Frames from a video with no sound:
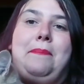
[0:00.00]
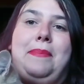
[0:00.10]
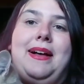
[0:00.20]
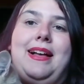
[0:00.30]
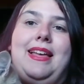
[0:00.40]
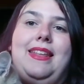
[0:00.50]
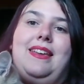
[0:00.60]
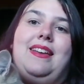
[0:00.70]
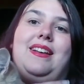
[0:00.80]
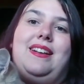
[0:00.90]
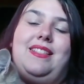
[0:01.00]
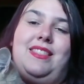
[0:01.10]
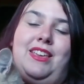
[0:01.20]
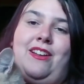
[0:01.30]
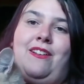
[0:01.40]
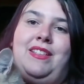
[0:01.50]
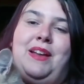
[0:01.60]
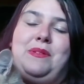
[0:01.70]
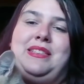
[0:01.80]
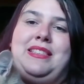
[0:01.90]
but the yarn
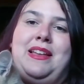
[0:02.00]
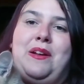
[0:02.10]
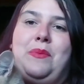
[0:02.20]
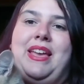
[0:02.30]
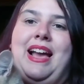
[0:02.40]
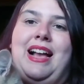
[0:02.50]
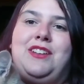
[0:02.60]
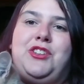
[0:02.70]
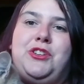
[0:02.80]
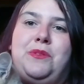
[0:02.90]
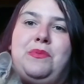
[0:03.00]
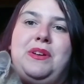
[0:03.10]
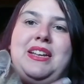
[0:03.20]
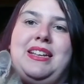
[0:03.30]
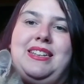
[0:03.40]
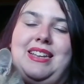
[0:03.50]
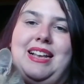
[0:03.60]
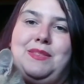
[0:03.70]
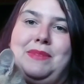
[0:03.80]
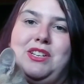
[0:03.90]
that was there, we had to put it
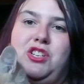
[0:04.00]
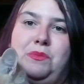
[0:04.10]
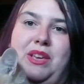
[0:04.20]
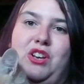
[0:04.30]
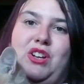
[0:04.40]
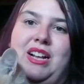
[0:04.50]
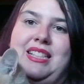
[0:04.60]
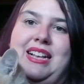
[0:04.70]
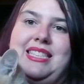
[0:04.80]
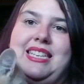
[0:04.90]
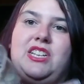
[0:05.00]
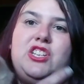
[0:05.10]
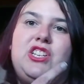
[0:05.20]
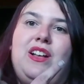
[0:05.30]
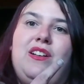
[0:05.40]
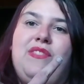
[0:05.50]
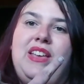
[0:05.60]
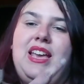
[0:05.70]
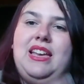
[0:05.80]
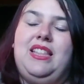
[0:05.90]
as much as we could on that second
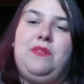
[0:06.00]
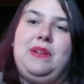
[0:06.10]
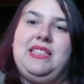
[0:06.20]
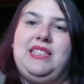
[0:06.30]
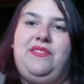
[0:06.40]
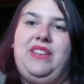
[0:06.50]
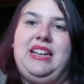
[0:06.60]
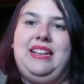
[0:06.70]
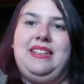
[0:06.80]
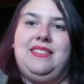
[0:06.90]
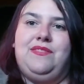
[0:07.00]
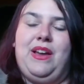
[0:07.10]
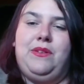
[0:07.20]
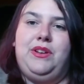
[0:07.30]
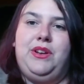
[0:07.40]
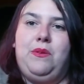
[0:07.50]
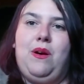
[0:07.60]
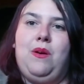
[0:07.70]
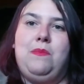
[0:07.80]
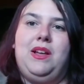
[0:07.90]
shelf, and the rest of it has found a new
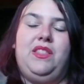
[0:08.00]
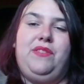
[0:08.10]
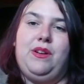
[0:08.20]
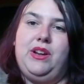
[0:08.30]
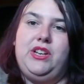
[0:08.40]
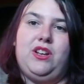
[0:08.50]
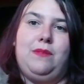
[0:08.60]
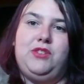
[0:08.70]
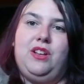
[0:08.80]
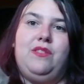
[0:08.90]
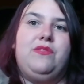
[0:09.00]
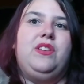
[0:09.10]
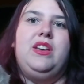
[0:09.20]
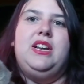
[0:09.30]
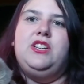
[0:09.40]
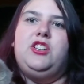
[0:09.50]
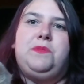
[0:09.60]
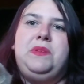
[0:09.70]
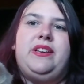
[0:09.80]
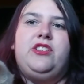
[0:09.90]
home on the very top shelf,
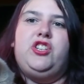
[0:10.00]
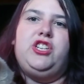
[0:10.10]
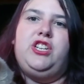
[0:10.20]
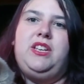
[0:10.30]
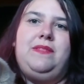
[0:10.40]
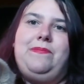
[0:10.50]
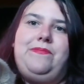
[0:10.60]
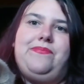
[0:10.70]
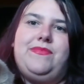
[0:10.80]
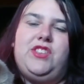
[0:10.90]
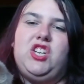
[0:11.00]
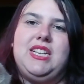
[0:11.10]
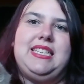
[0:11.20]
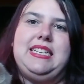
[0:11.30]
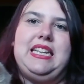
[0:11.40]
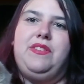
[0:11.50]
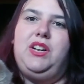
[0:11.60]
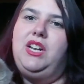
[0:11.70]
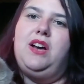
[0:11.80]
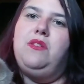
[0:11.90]
just because she doesn't leave it
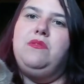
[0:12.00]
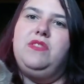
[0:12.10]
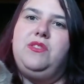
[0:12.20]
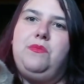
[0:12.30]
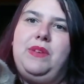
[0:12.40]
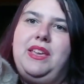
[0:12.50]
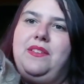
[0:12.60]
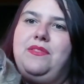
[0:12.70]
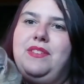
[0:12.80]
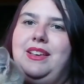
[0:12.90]
alone. We've